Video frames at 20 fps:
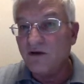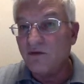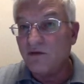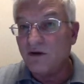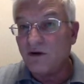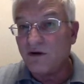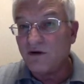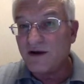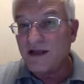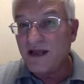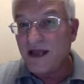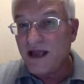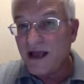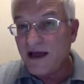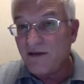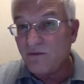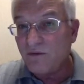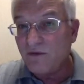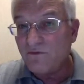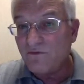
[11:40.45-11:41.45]
We already
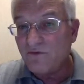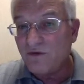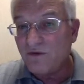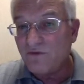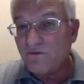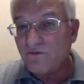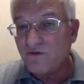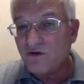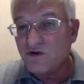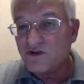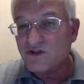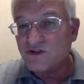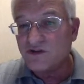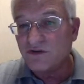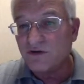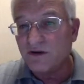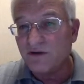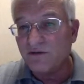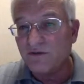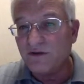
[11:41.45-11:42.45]
had one for a first
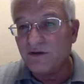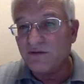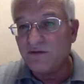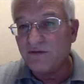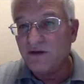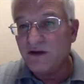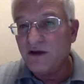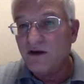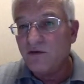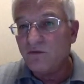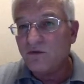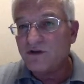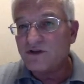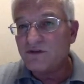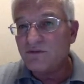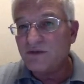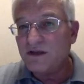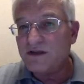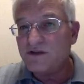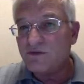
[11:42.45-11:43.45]
derivative, which
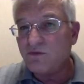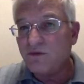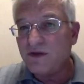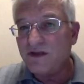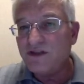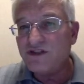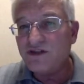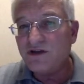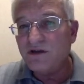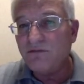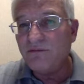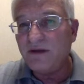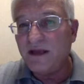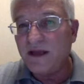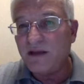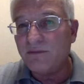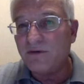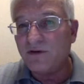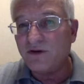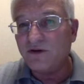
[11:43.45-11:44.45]
means we should
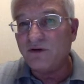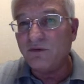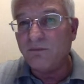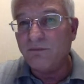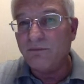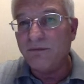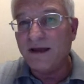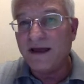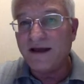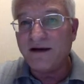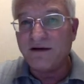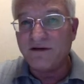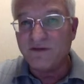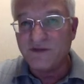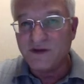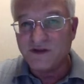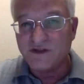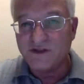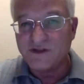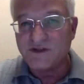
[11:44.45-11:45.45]
be able to do better
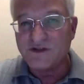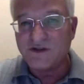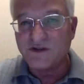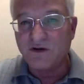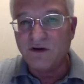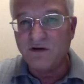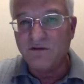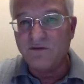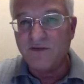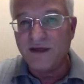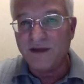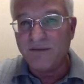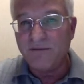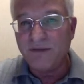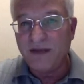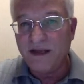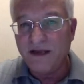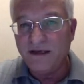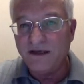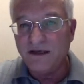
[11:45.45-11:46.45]
than just solve that
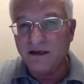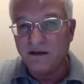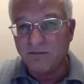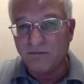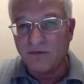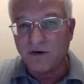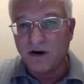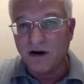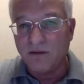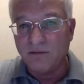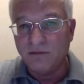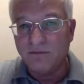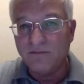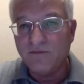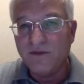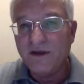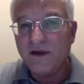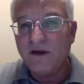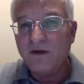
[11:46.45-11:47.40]
pendulum problem.